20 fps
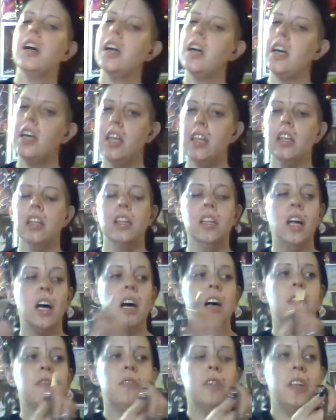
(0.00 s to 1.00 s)
in
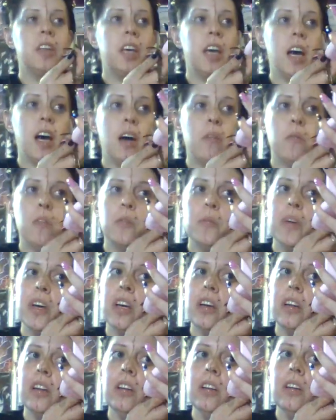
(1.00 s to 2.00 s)
love with
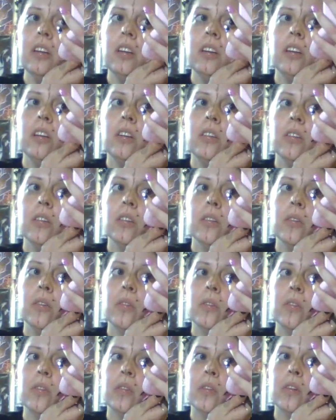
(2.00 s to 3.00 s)
Catwoman,
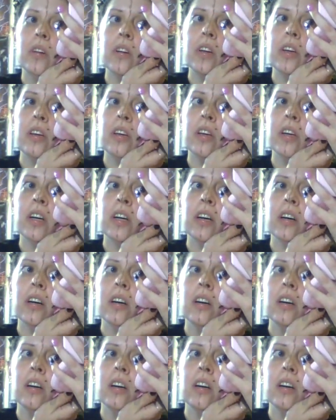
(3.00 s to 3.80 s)
or you